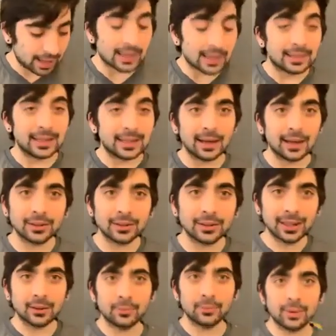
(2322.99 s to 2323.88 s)
The other
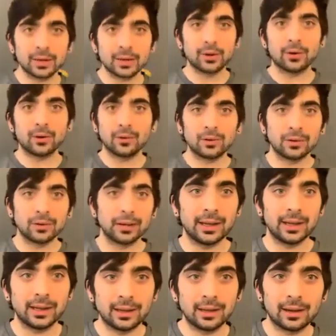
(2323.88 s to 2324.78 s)
thing we're
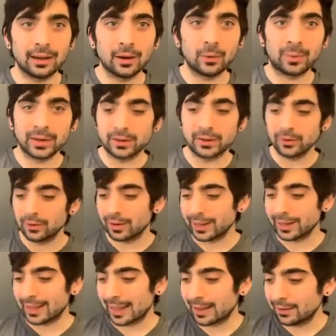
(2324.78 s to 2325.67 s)
totally open to, like
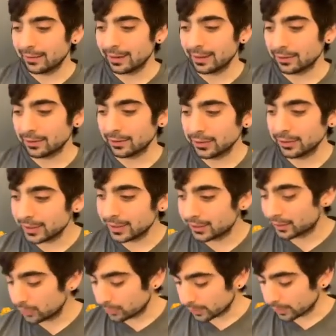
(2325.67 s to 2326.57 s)
Hayley alluded
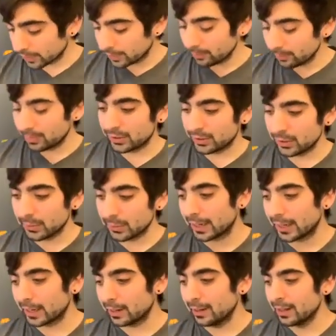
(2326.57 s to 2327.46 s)
to, we're going to be
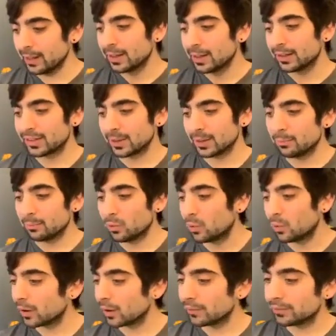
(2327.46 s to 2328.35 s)
doing some
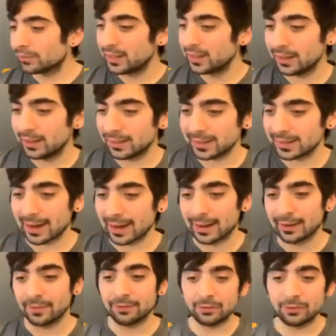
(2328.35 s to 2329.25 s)
more of these kind
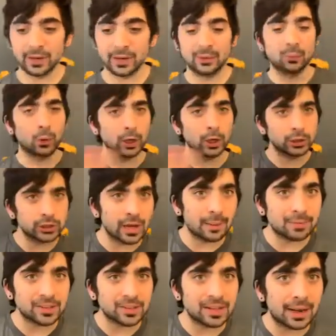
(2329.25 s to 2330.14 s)
of free workshop
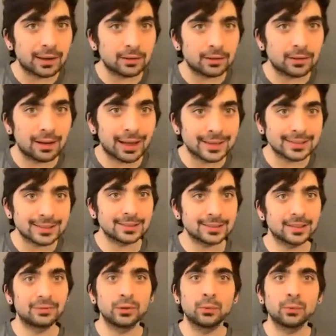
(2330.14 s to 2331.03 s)
style classes.
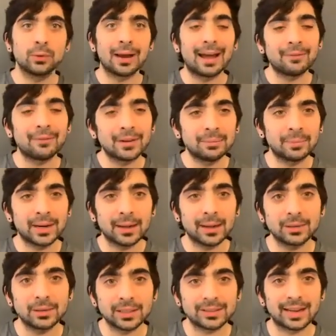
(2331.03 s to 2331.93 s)
If you haven't been
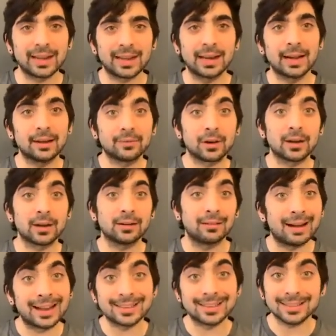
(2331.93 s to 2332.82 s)
able to take any of our
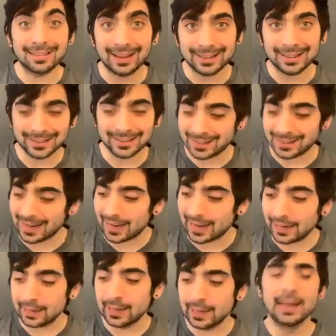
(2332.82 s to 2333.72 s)
classes yet,
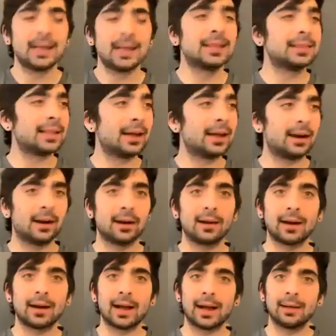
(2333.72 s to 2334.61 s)
they're
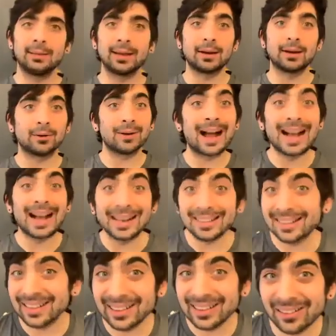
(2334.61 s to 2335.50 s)

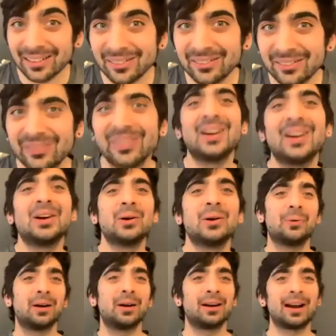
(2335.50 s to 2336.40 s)
interactive.
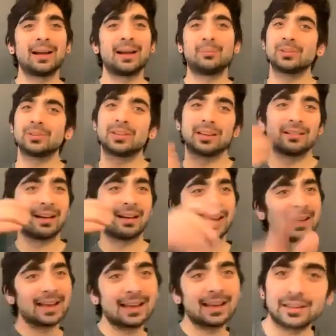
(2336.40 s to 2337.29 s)
We're able to
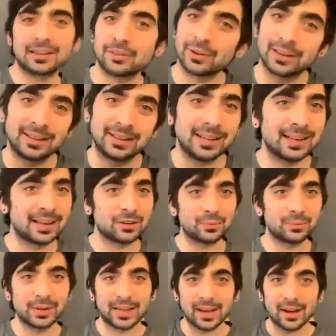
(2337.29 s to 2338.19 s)
like critique as
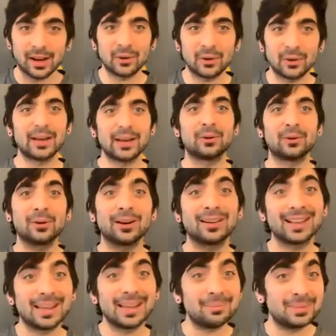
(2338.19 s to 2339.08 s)
we go. In order to
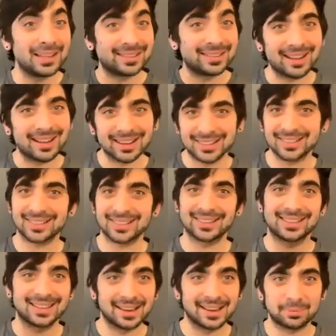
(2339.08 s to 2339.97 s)
keep these classes
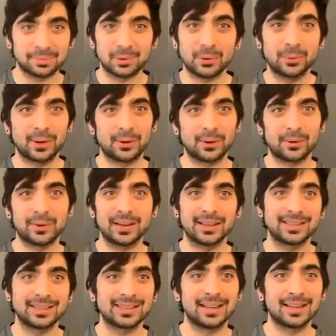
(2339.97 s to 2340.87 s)
accessible, we were really
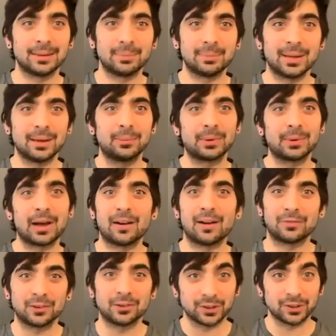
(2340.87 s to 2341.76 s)
excited to be able to
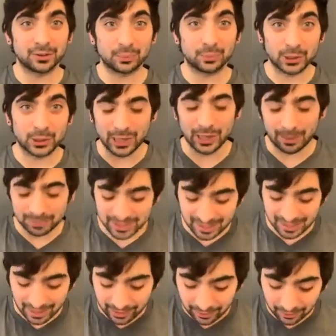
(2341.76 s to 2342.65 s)
offer this workshop
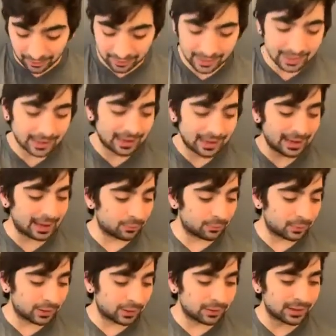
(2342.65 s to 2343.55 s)
style, and
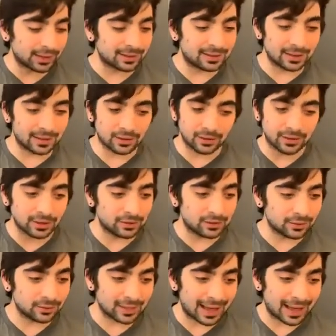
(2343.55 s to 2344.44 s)
we'll continue to
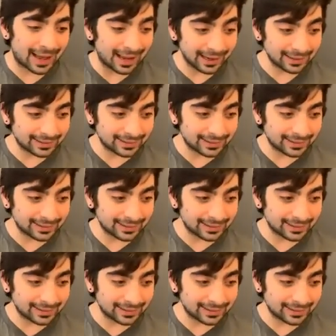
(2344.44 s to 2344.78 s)
do that.